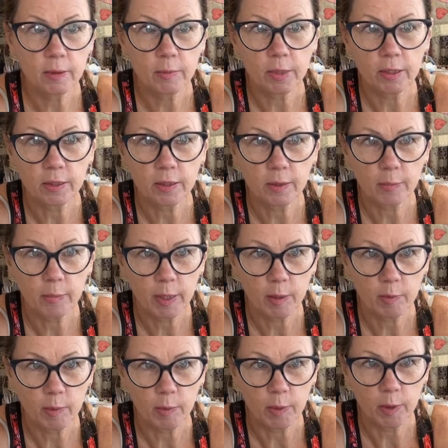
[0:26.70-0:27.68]
we are,
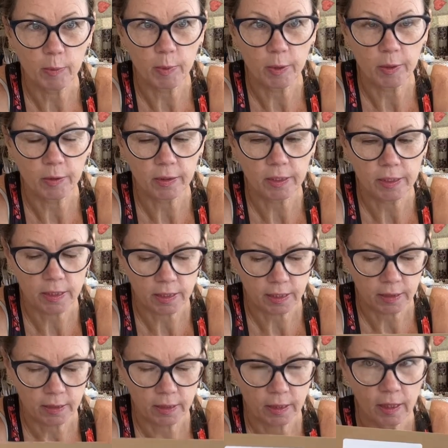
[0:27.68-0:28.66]
baby boy box.
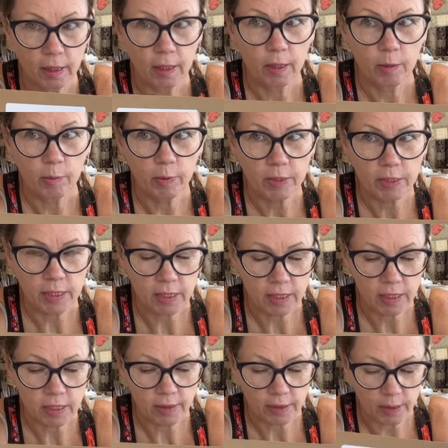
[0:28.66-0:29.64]
What's
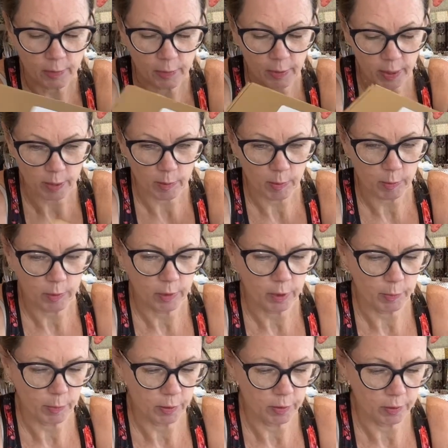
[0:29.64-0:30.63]
inside a baby boy
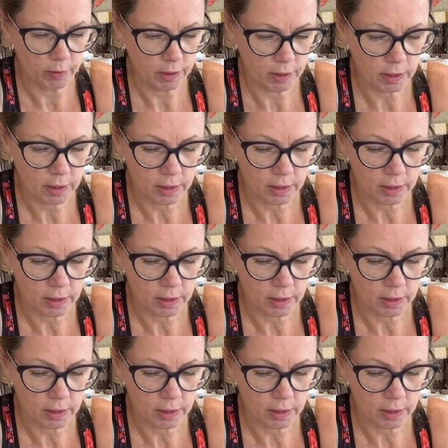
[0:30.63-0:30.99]
box?